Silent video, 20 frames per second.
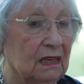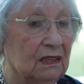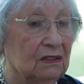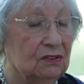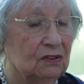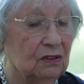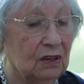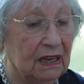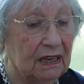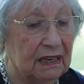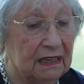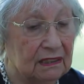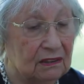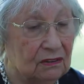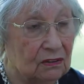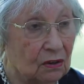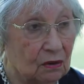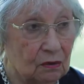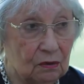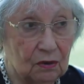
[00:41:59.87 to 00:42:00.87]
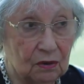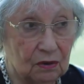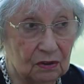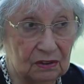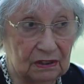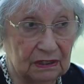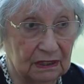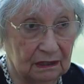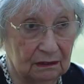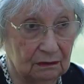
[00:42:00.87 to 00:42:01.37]
So I had no
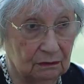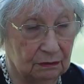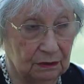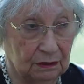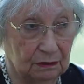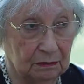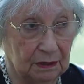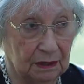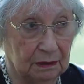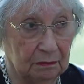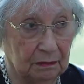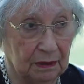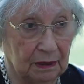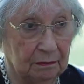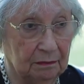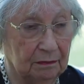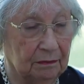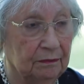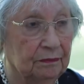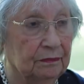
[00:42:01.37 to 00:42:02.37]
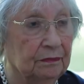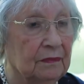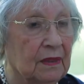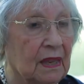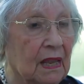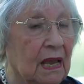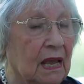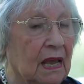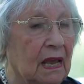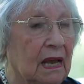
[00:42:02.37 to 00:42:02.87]
contact with my mom.
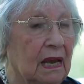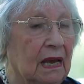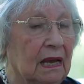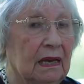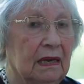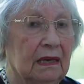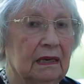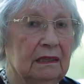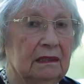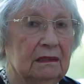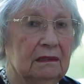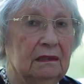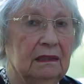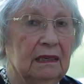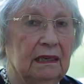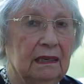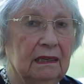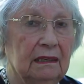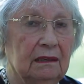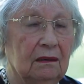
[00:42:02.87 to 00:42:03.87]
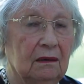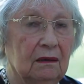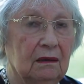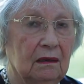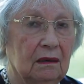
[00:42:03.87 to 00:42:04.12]
And then